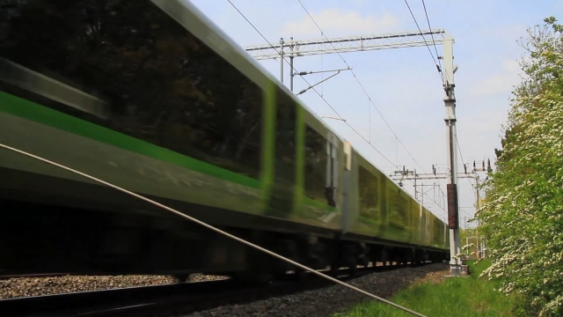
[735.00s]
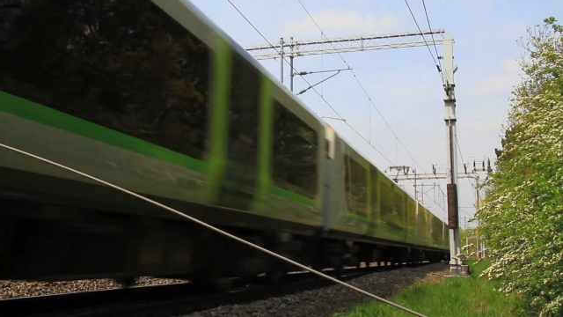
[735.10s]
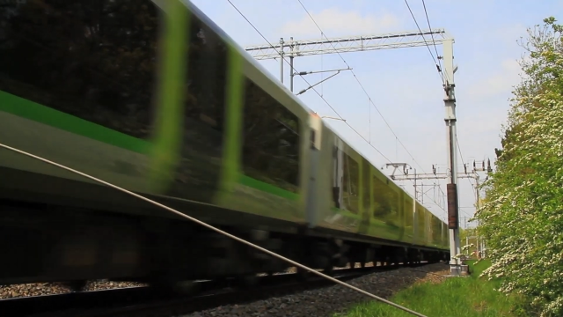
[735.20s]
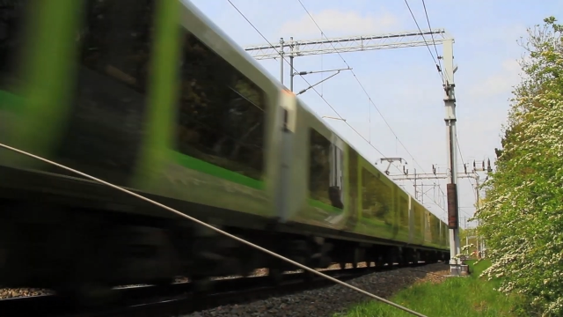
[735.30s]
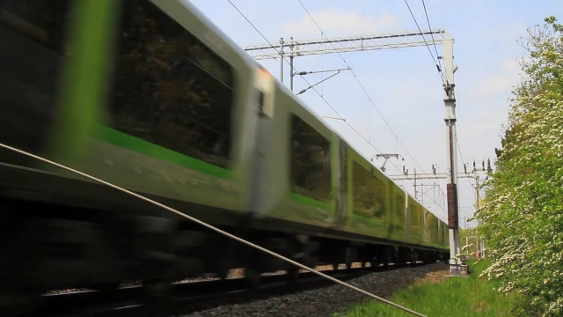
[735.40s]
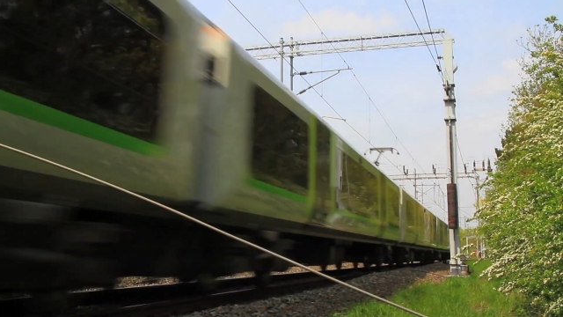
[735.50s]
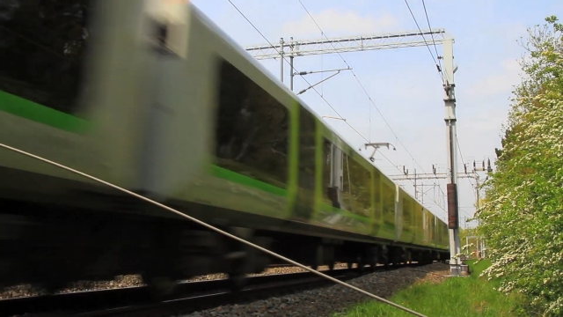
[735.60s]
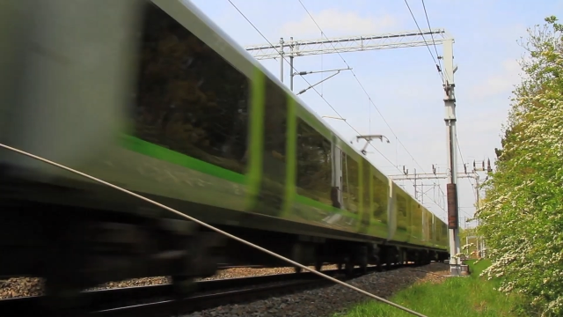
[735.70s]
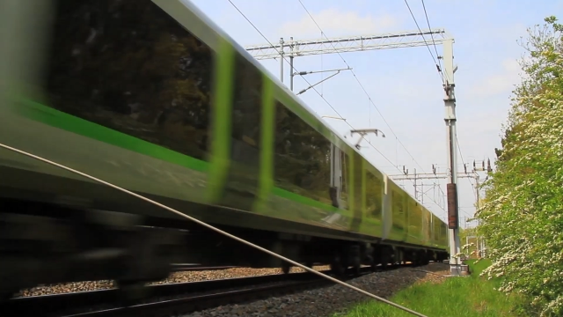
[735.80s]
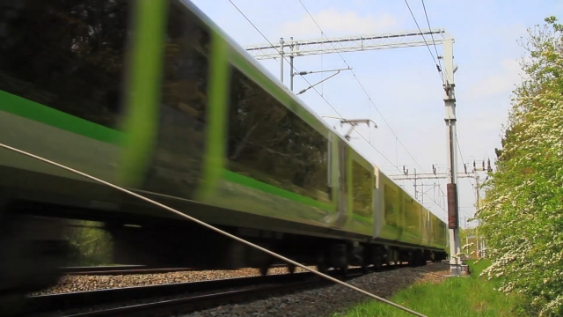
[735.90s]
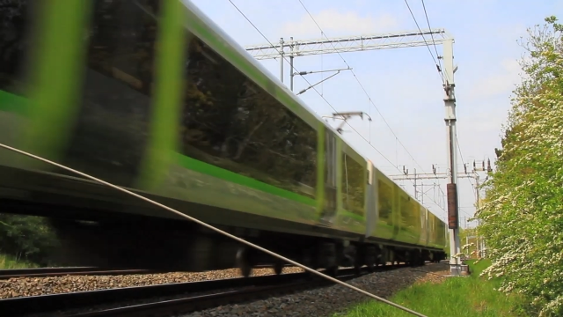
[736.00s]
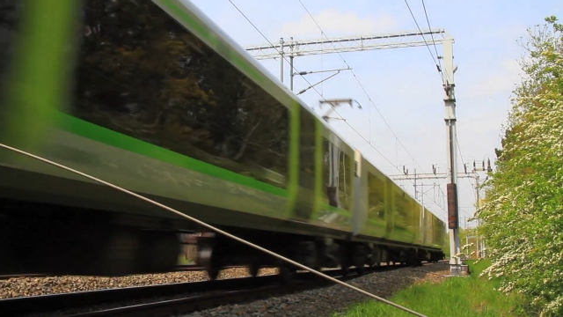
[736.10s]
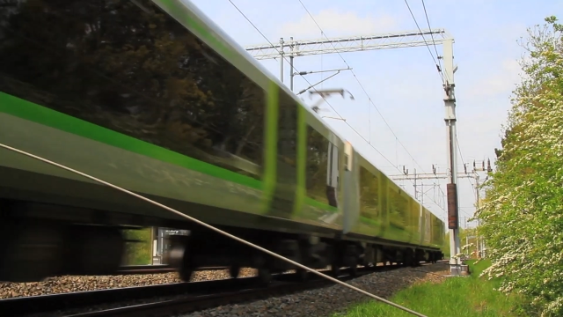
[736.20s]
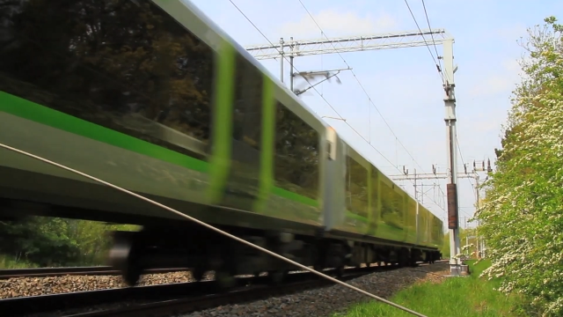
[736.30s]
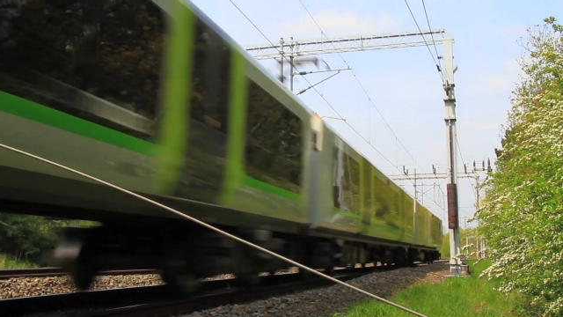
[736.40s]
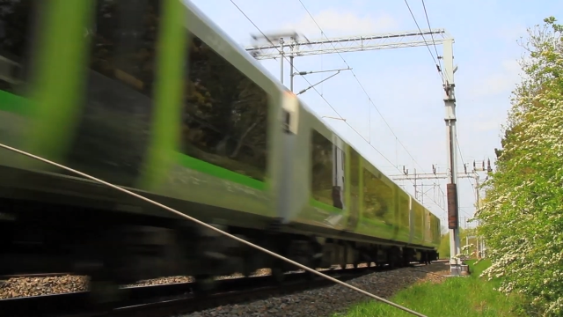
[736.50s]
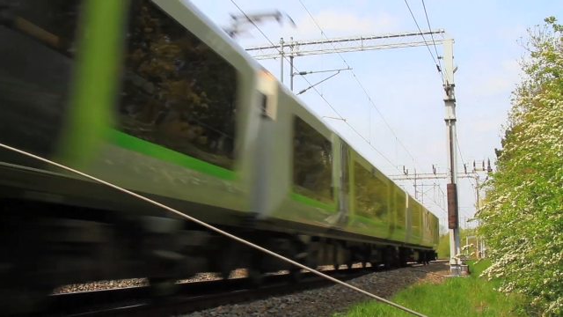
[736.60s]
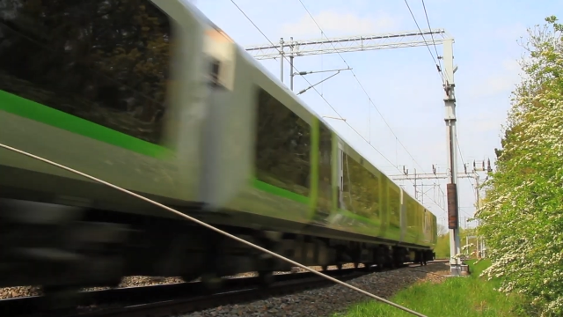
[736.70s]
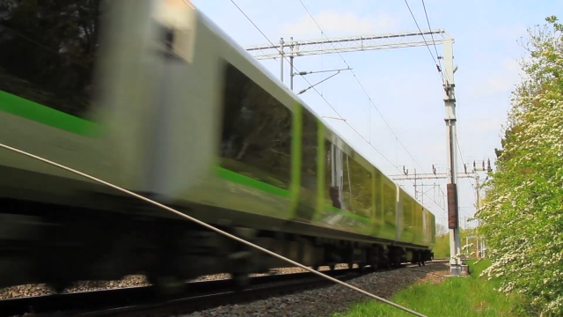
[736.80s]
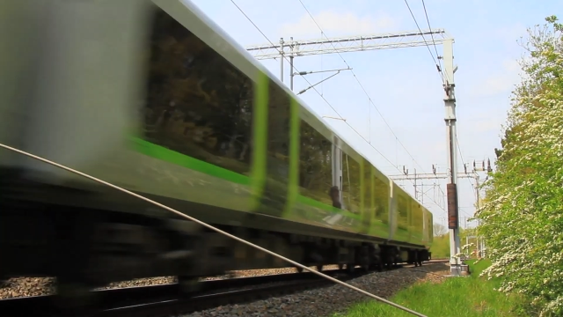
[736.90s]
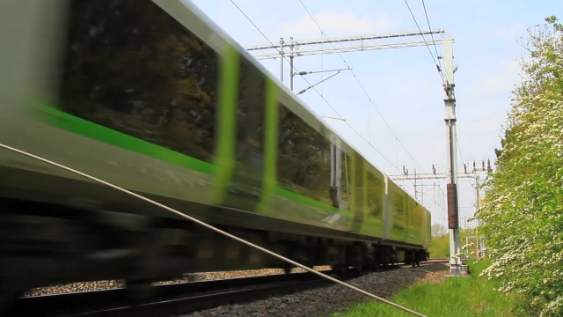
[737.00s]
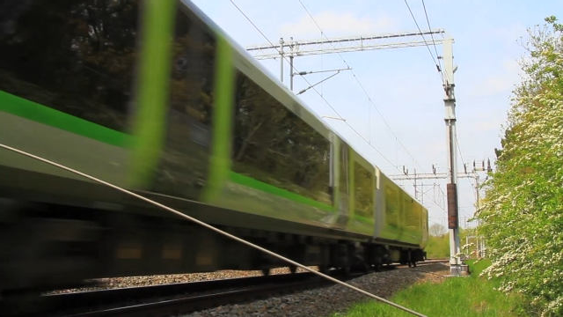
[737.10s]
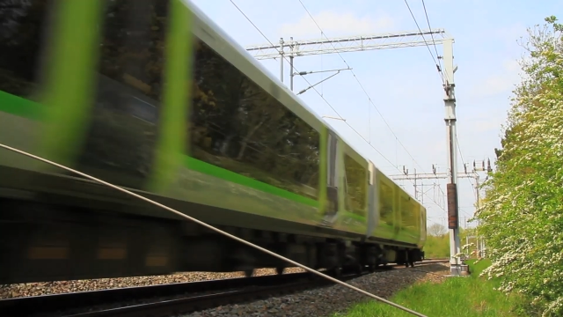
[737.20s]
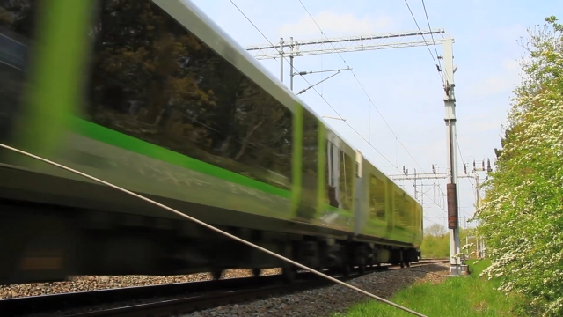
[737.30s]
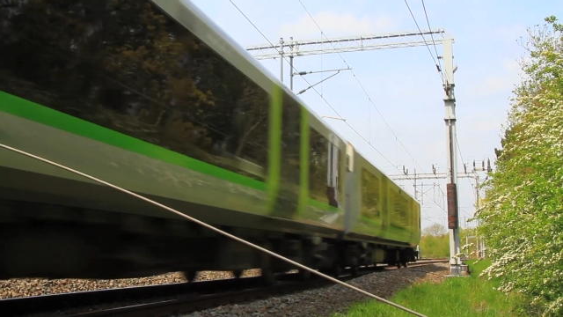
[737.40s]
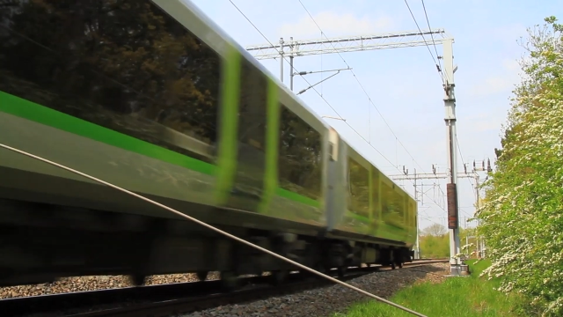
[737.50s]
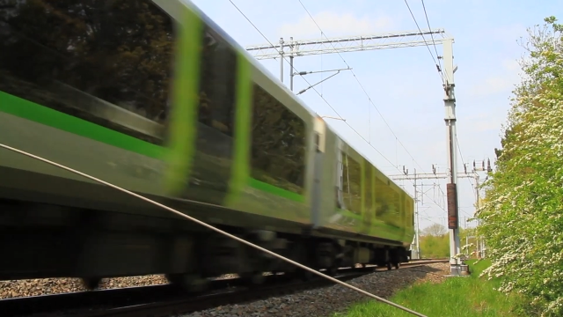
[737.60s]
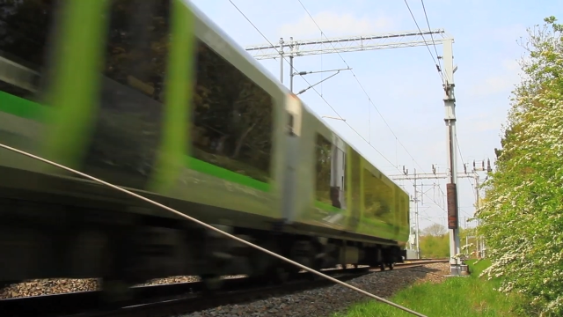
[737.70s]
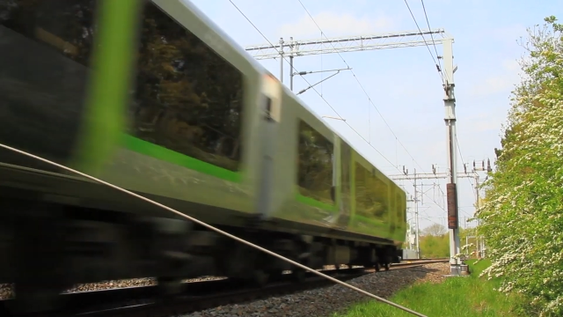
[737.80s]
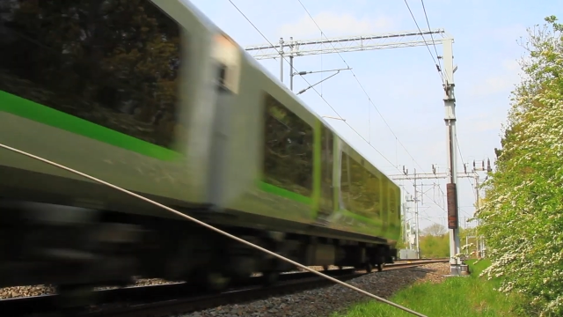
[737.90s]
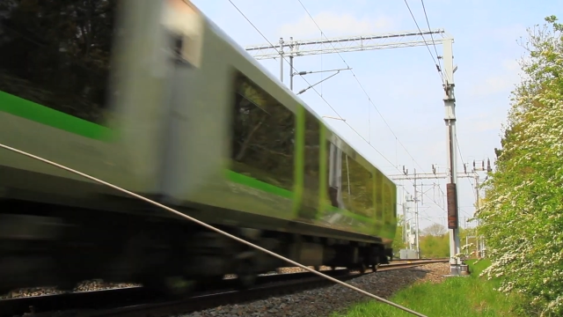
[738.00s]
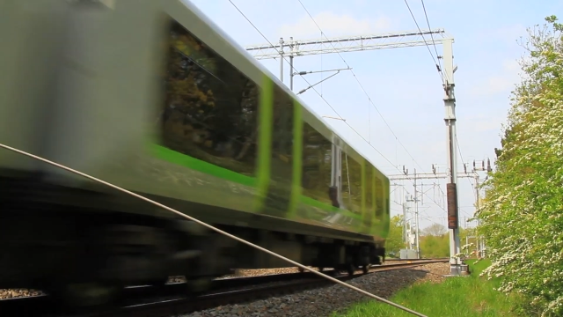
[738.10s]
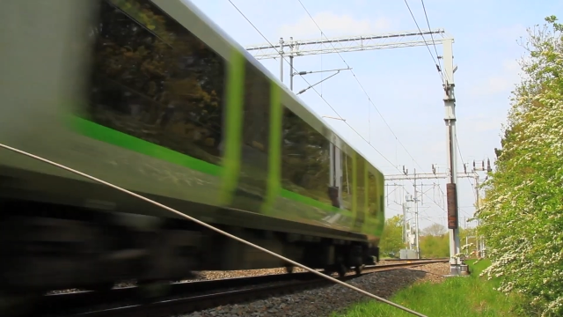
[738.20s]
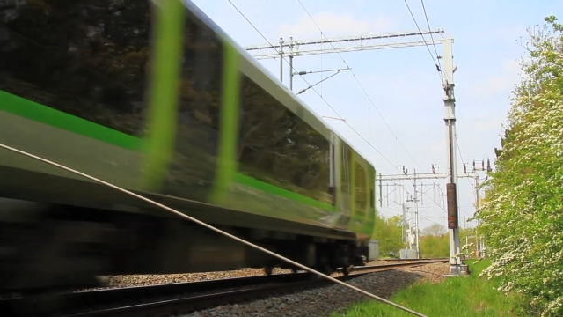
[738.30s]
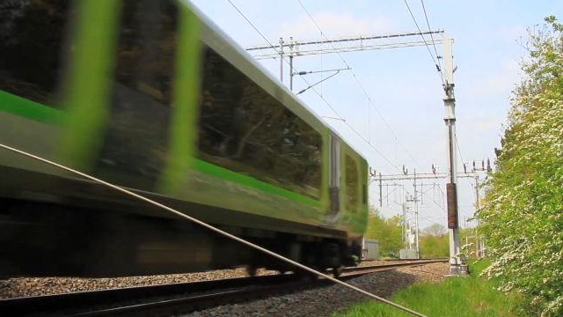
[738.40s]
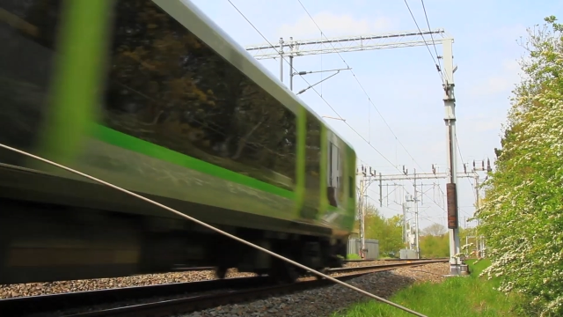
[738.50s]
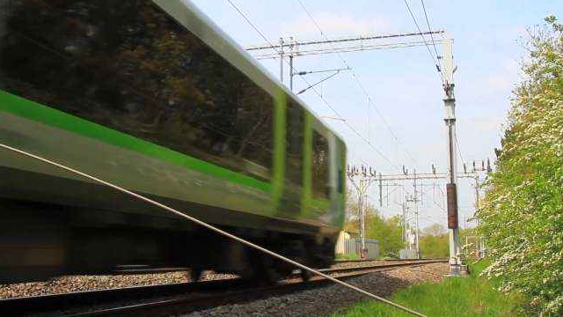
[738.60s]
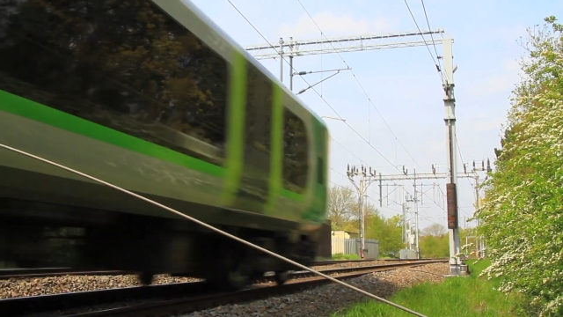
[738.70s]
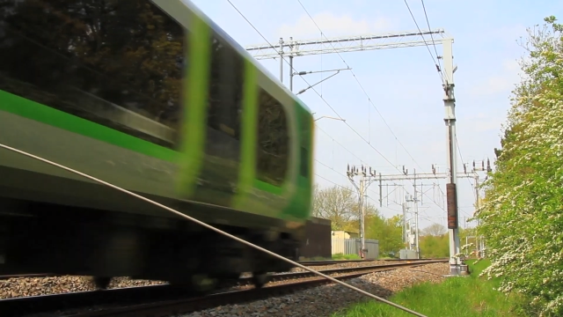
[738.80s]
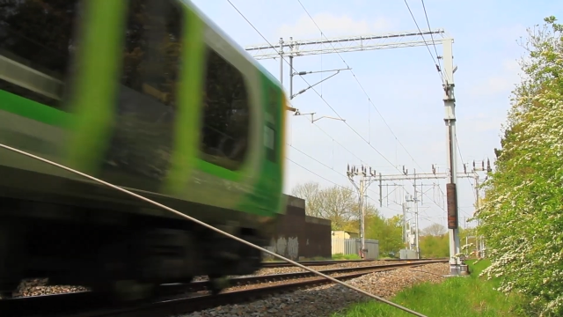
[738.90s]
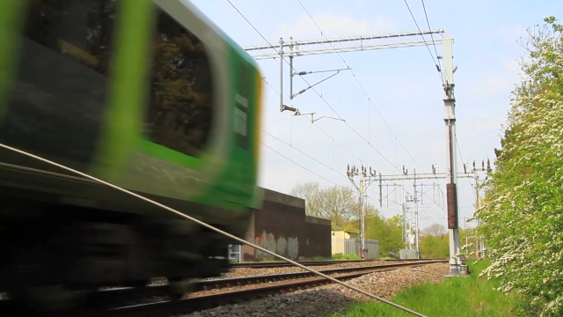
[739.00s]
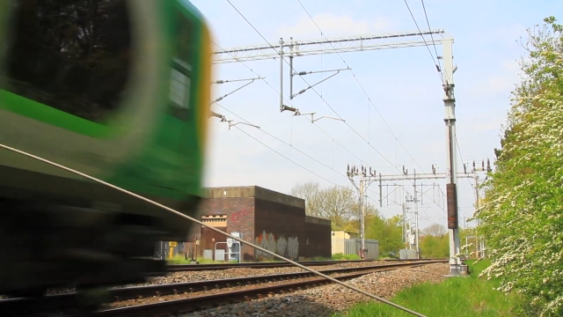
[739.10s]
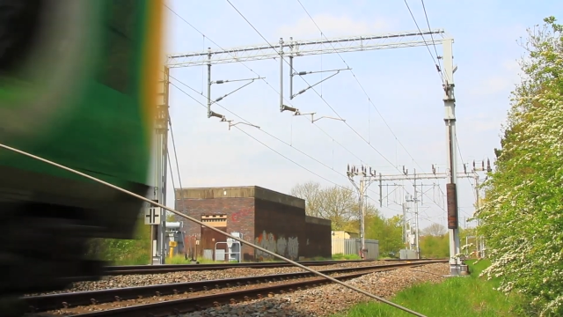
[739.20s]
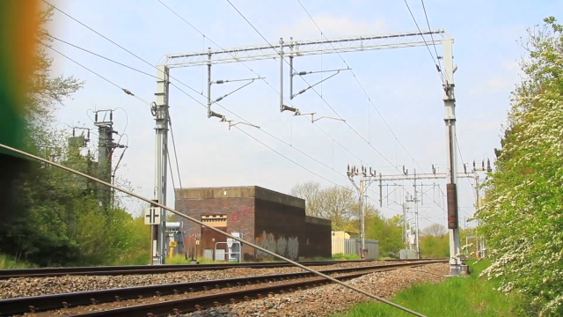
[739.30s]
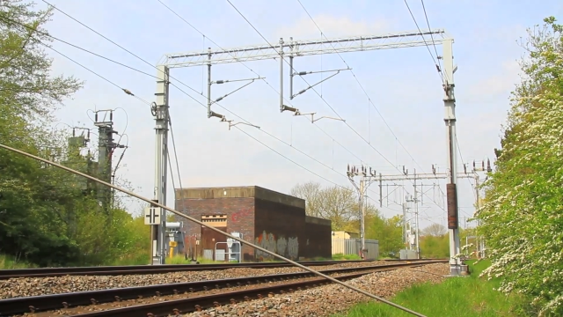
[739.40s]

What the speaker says: [unreadable: no face in view]